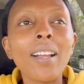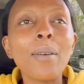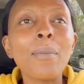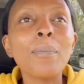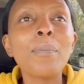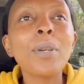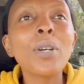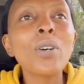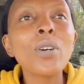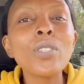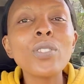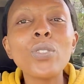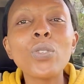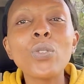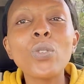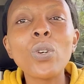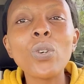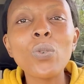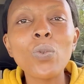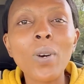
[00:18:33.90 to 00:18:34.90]
because you
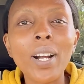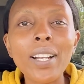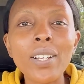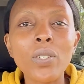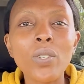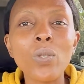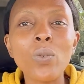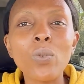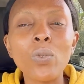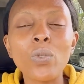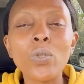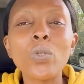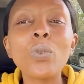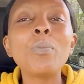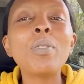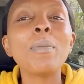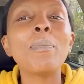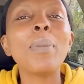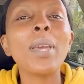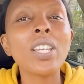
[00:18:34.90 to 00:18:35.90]
don't want to, to
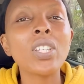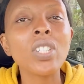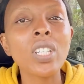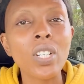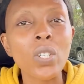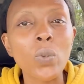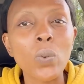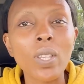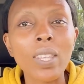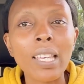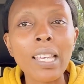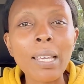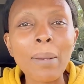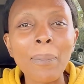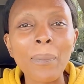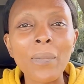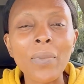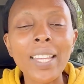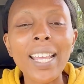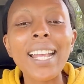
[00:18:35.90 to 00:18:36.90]
be patient with
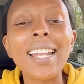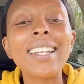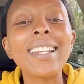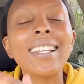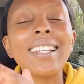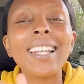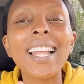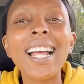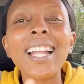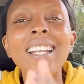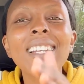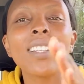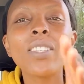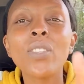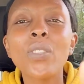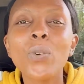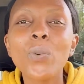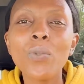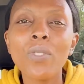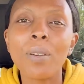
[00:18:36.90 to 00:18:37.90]
him and learn
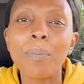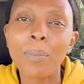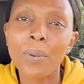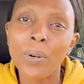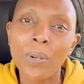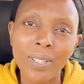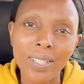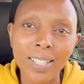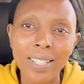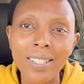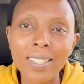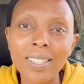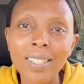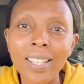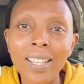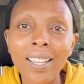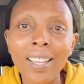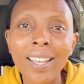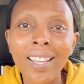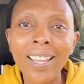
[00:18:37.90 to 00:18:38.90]
through the process.
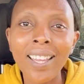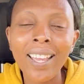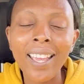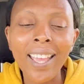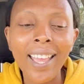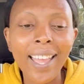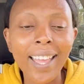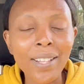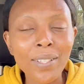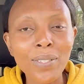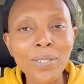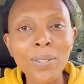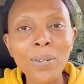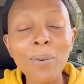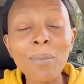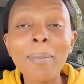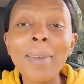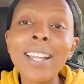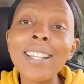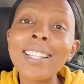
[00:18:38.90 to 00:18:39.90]
And so,
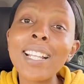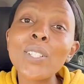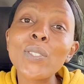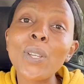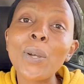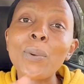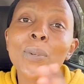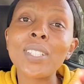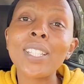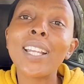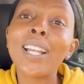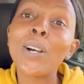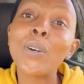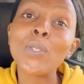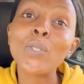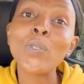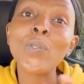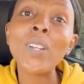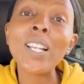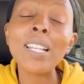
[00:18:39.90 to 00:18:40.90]
man, that's why I was saying I
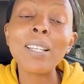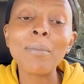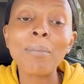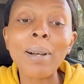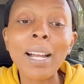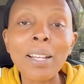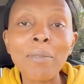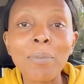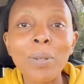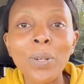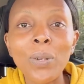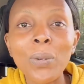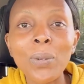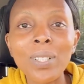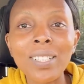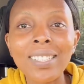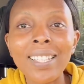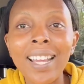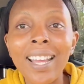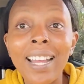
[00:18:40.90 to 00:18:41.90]
was feeling bad
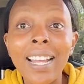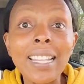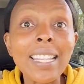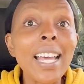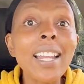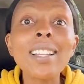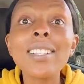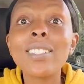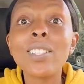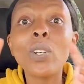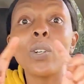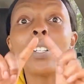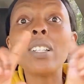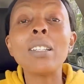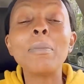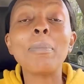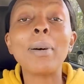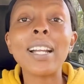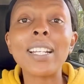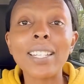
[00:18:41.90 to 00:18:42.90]
because that is the
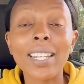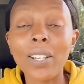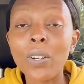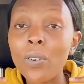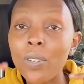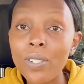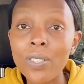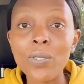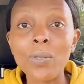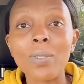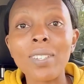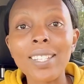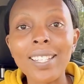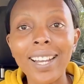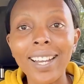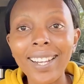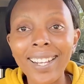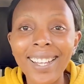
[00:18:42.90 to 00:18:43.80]
only part I got to hear